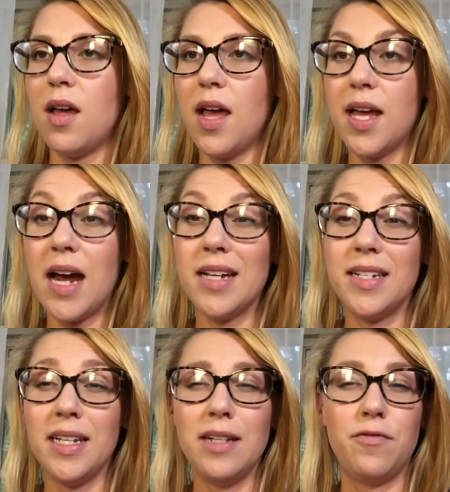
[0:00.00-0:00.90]
and I
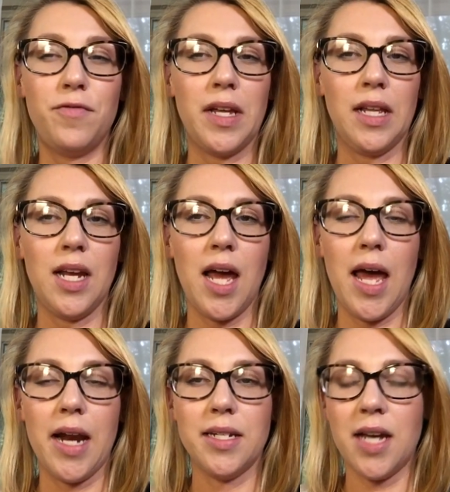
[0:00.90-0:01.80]
did feel it
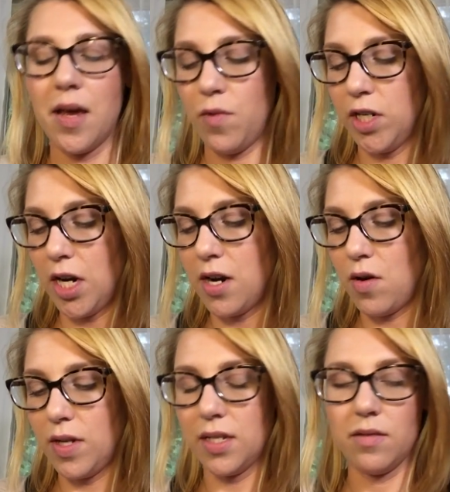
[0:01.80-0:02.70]
ahead of time, which I
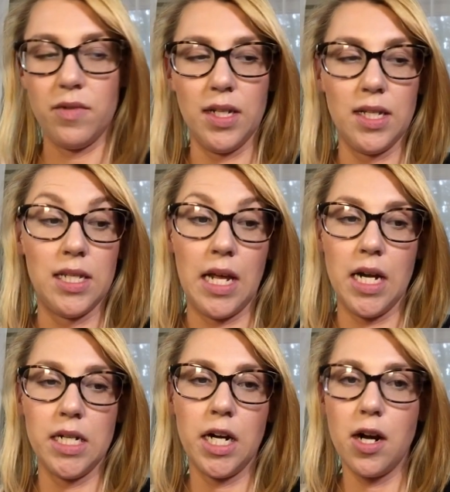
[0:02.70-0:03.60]
know isn't really
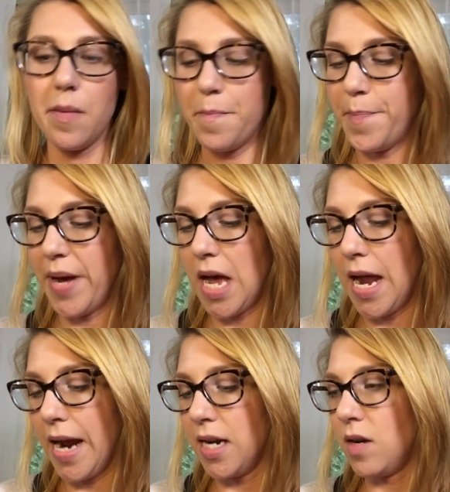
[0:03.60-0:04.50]
sanitary,
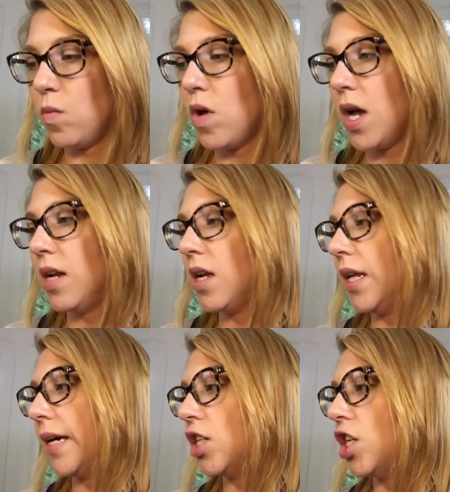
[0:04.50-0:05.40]
but I didn't want
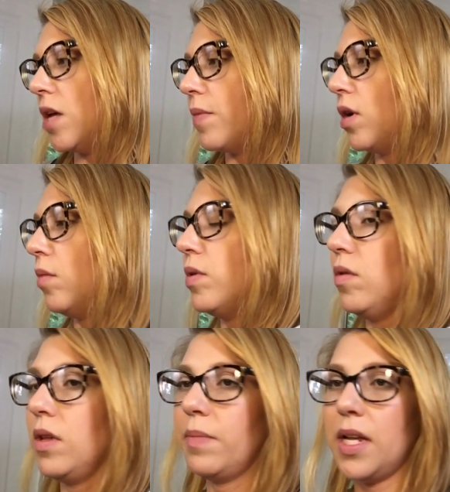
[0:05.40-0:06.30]
like a cheapo
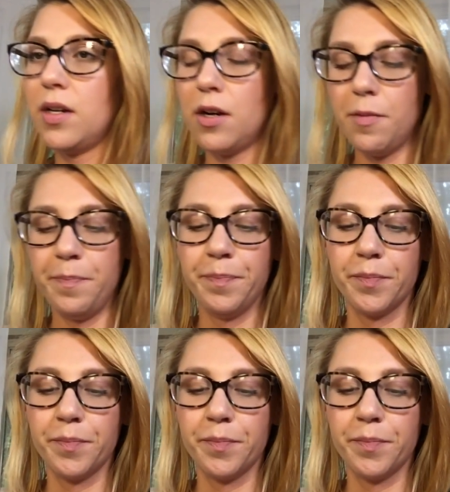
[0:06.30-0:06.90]
beauty blender.